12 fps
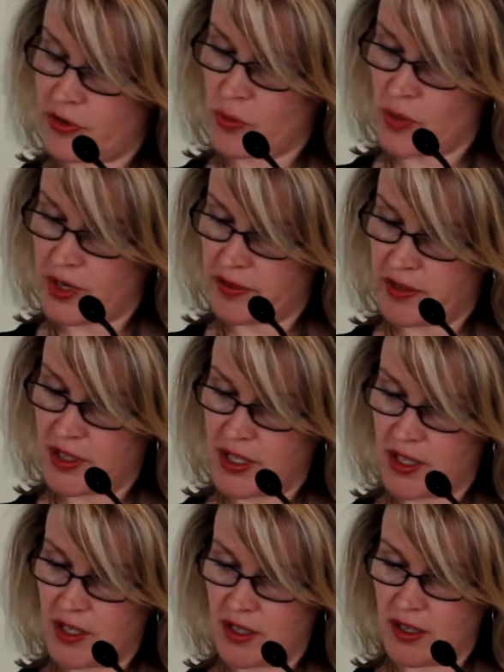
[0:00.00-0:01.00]
from one of
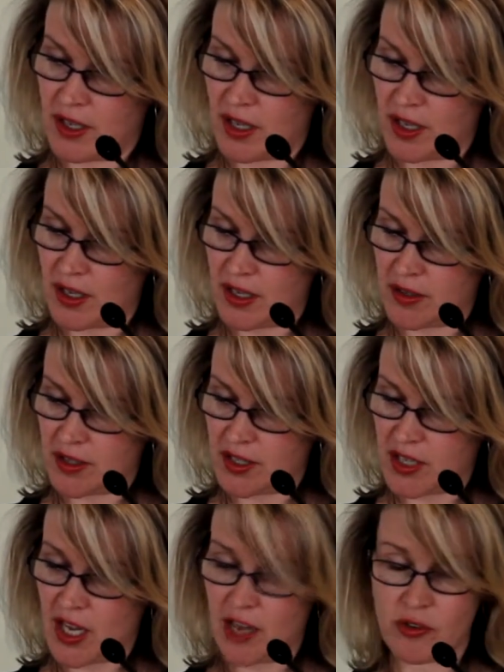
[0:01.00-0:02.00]
the
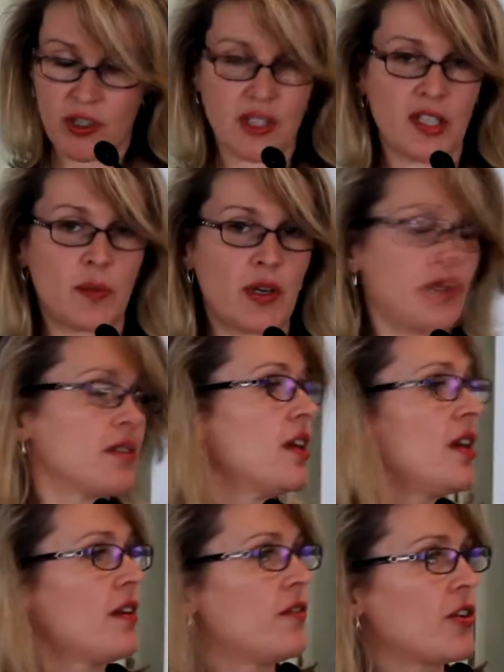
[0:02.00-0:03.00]
carers that's been
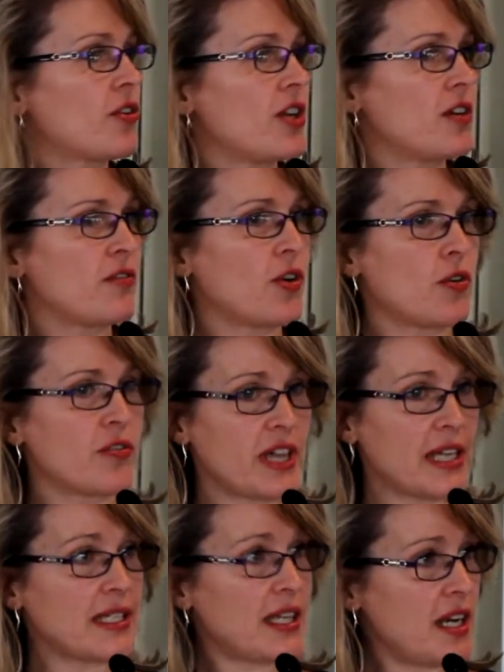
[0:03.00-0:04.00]
very involved,
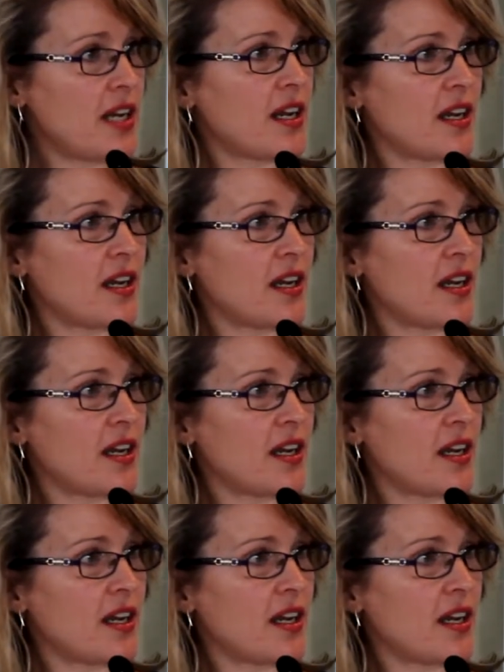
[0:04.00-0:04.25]
as Annette